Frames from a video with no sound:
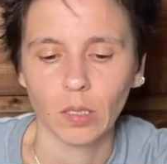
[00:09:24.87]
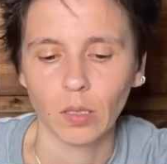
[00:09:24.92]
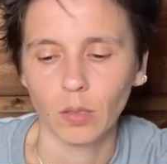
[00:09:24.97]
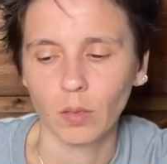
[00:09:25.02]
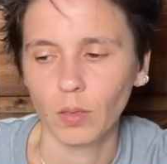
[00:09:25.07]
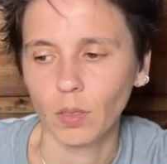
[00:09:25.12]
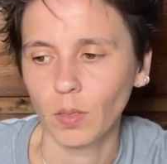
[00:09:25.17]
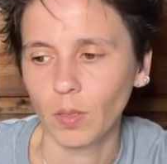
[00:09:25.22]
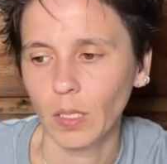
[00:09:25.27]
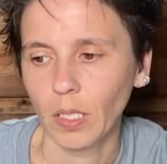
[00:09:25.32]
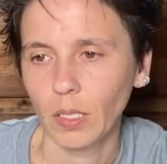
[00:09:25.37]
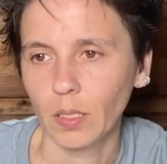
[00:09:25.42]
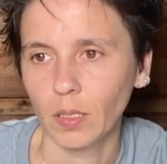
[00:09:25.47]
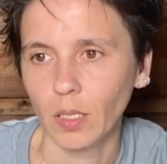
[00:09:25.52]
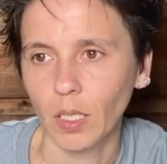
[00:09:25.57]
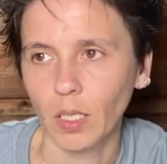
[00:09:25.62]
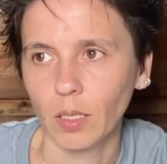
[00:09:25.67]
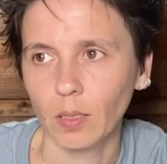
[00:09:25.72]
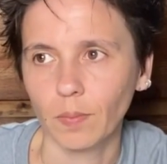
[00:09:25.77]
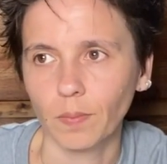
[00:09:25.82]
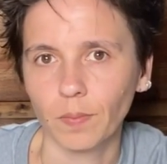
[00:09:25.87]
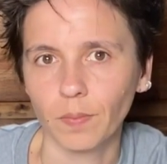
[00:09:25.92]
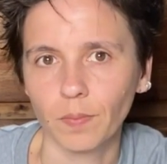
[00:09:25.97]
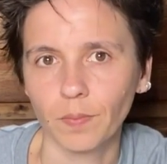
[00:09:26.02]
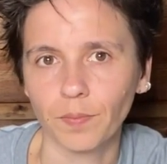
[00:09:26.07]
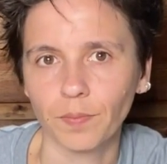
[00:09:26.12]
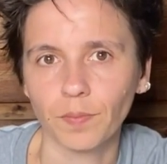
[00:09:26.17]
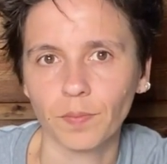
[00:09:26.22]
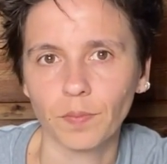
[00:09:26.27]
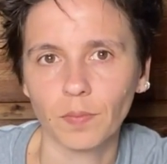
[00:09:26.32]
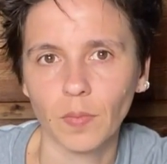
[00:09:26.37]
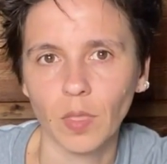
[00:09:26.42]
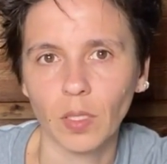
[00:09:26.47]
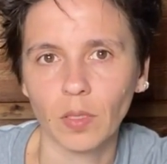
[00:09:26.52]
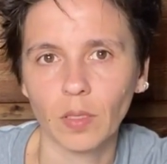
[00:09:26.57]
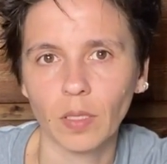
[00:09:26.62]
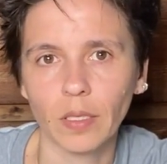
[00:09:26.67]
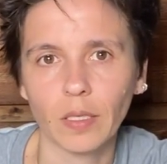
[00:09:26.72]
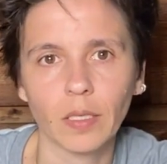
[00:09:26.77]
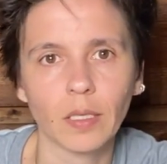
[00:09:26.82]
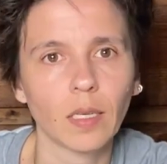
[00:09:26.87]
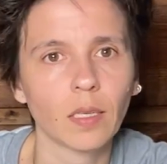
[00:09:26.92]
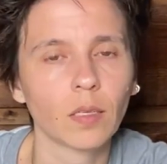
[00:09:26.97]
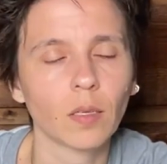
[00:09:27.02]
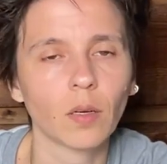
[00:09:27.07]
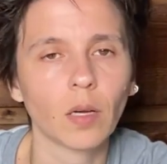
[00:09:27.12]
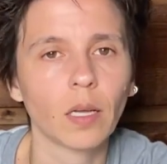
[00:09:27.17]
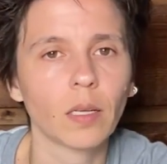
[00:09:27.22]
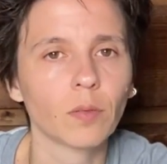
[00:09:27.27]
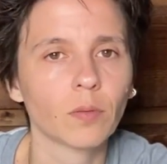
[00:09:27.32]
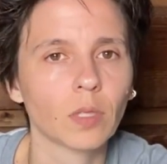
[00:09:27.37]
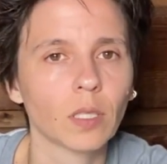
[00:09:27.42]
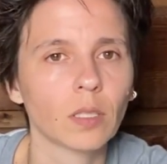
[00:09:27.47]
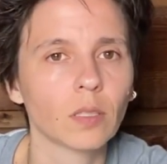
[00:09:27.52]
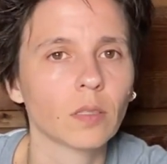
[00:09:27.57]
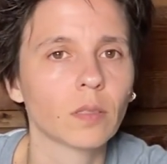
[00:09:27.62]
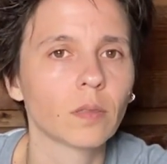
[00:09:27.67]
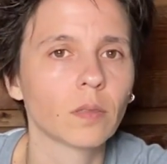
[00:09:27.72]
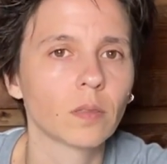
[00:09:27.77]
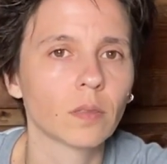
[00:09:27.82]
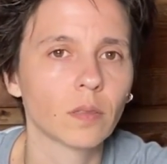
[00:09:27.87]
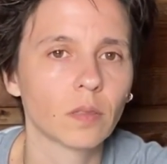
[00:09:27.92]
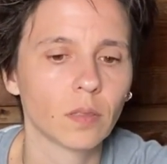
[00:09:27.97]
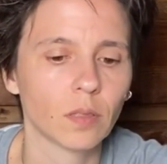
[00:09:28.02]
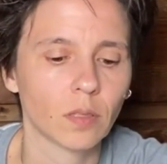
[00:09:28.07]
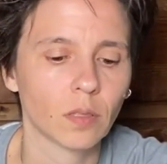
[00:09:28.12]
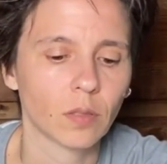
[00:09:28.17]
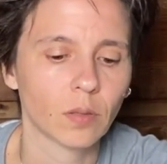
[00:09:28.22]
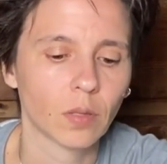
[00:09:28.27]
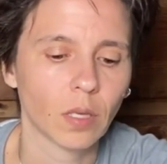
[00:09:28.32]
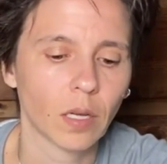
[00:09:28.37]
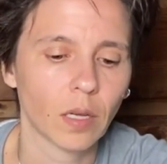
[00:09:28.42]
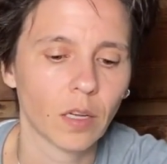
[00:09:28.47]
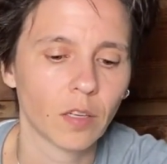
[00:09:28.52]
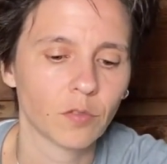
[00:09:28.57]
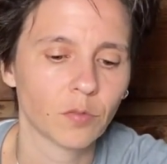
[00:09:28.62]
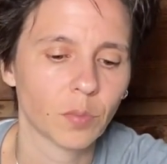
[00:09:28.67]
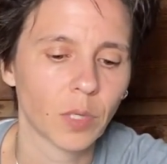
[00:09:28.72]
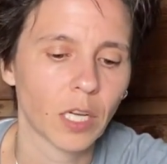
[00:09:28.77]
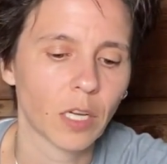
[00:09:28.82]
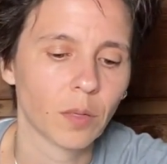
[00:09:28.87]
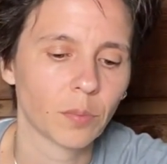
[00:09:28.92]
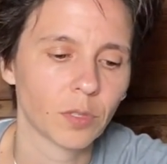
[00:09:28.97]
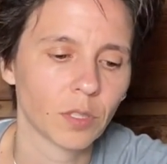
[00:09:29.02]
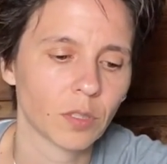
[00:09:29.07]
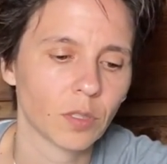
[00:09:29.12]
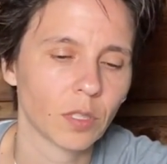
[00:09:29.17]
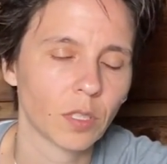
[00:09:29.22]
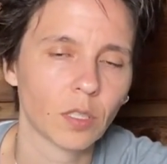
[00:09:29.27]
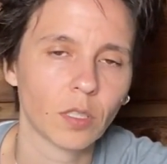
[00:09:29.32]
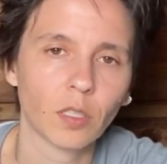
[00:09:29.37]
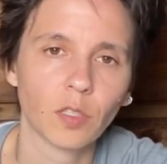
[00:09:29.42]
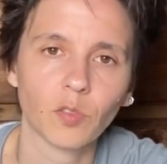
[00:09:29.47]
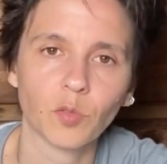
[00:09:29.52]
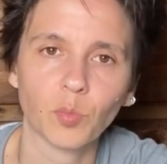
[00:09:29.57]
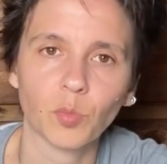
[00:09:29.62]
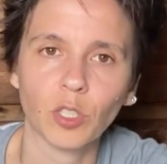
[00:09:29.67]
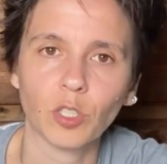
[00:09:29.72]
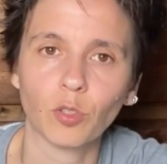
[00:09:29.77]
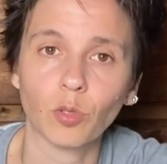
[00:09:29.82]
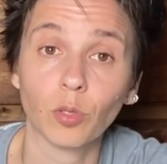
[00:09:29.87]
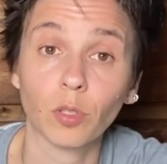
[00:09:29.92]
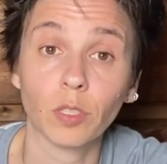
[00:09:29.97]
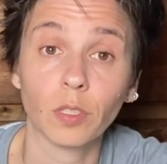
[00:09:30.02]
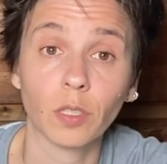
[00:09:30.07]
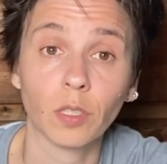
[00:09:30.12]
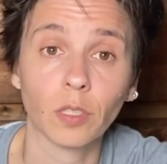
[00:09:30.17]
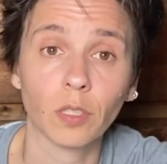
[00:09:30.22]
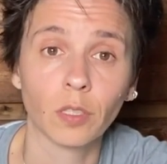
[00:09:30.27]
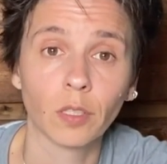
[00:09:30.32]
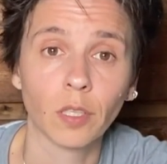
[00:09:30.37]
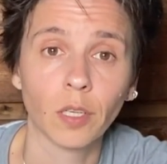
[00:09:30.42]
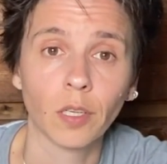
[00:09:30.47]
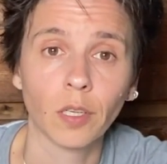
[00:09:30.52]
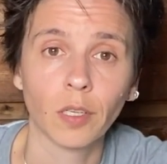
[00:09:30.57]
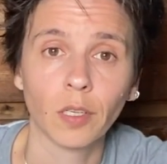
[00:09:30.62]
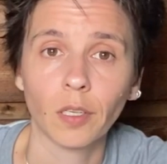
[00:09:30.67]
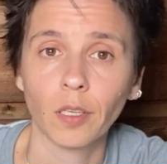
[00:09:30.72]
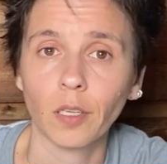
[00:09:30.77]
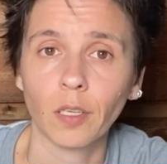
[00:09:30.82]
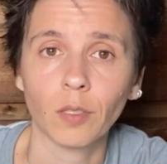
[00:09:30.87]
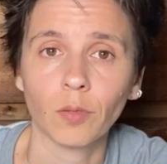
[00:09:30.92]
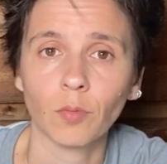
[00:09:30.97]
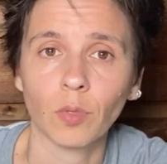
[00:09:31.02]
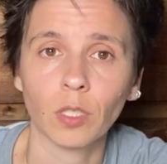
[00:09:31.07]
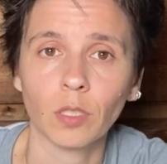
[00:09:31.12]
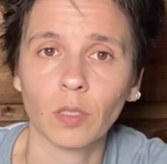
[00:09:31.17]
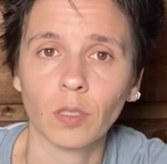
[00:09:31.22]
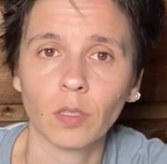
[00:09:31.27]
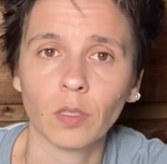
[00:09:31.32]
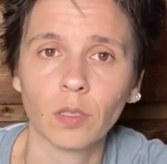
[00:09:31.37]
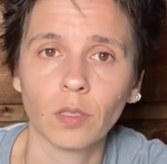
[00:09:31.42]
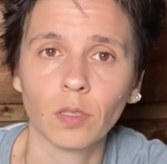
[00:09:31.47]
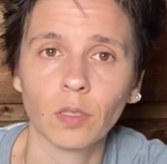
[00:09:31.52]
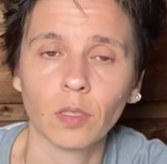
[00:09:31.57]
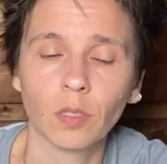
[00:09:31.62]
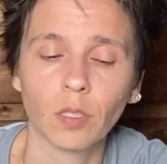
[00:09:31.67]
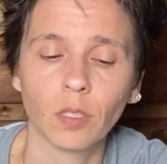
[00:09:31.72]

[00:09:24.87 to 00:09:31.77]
You don't like that. You're like, yeah, no, I don't want it. You know, I have my option here, I have my choice here. I don't want this.